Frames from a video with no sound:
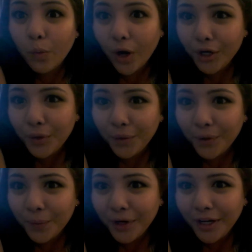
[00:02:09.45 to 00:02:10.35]
Why do you
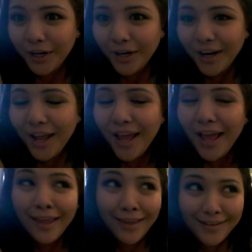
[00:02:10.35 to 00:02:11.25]
want to work here?
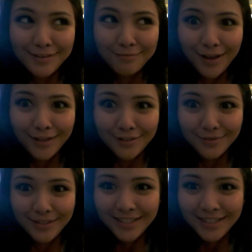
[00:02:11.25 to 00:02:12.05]
Guess what my answer